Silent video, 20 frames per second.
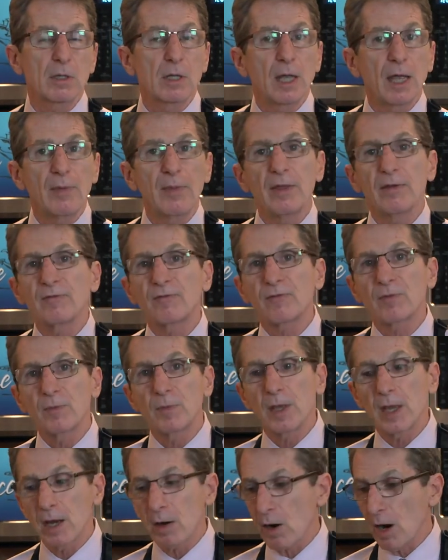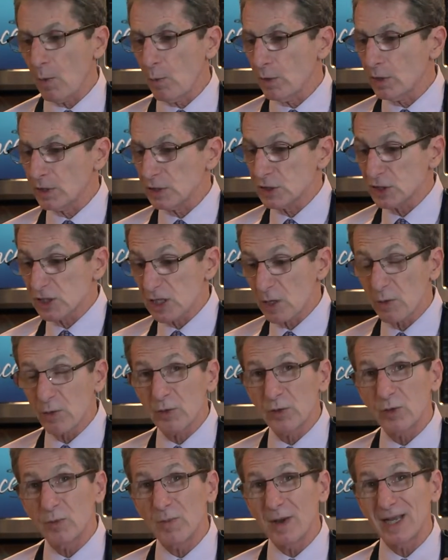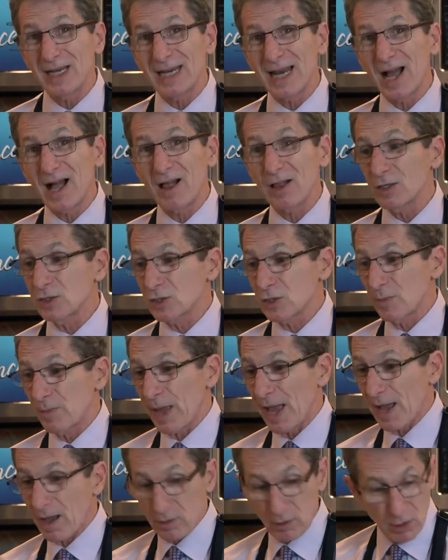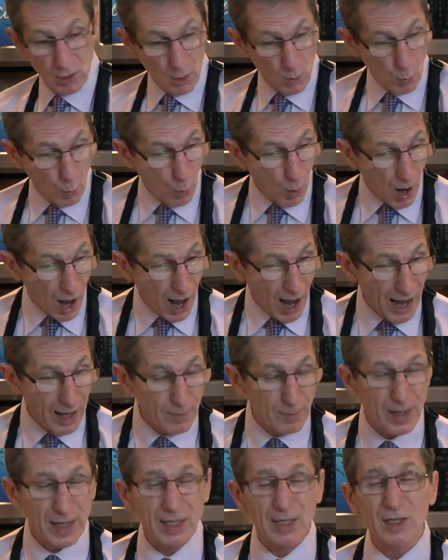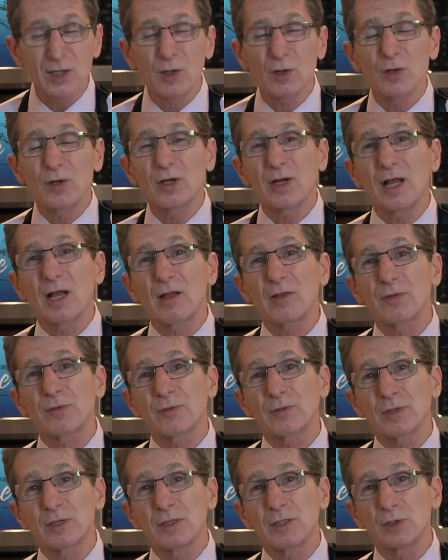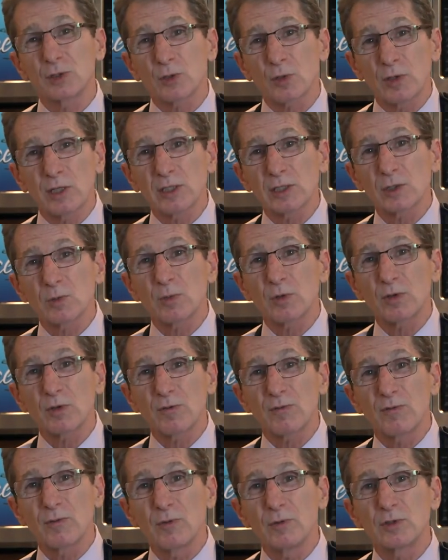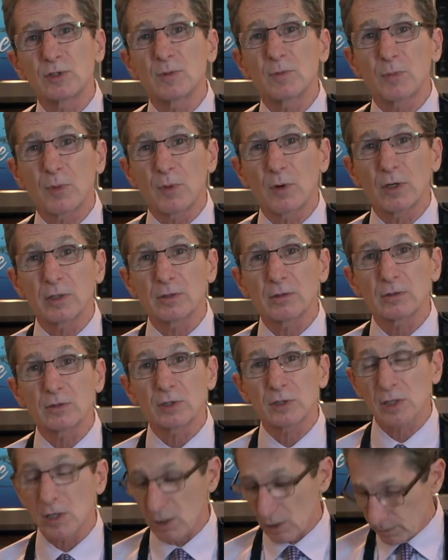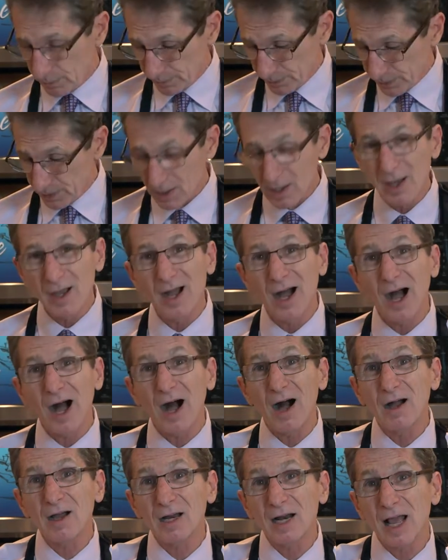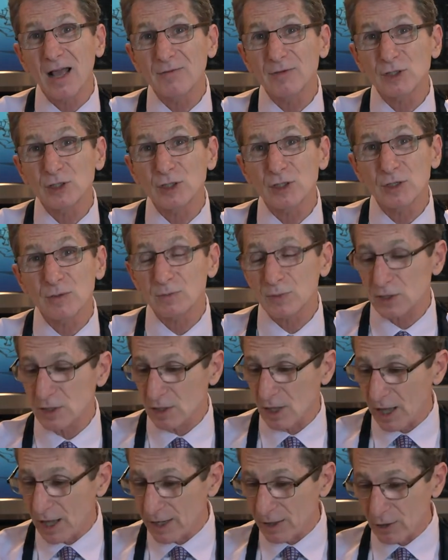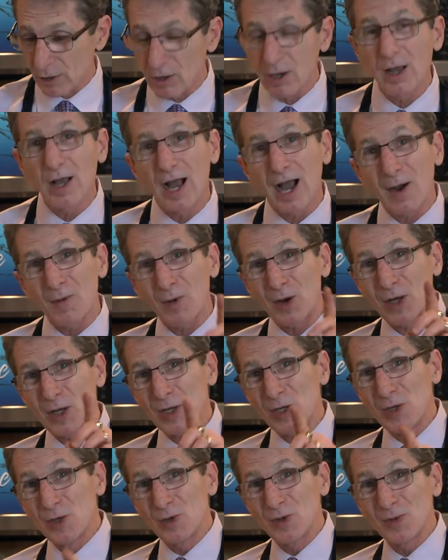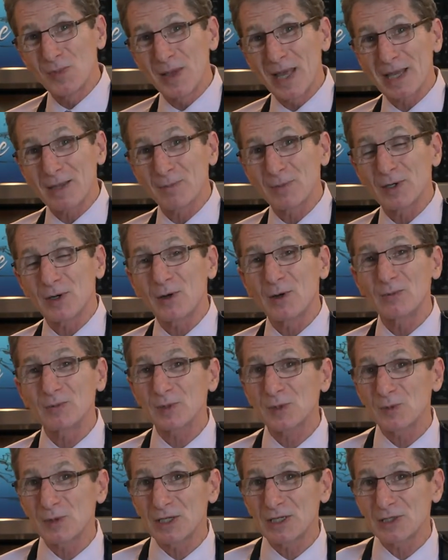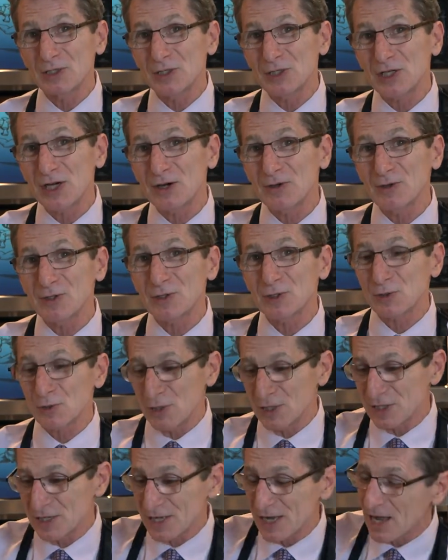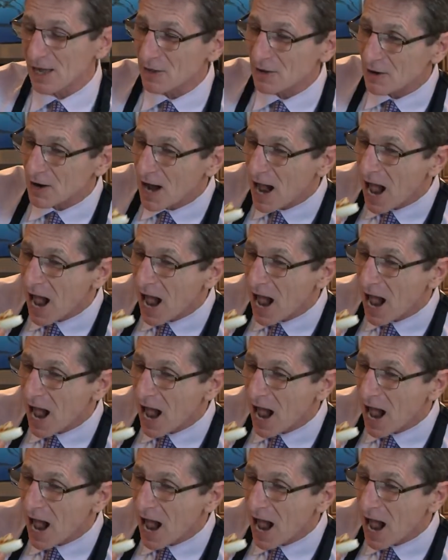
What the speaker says: And then from there, I want to share with you my knowledge about why making good, healthy choices with your food is important. So I'm going to have a shrimp slider. I want you to make them at home so we can share this treat together.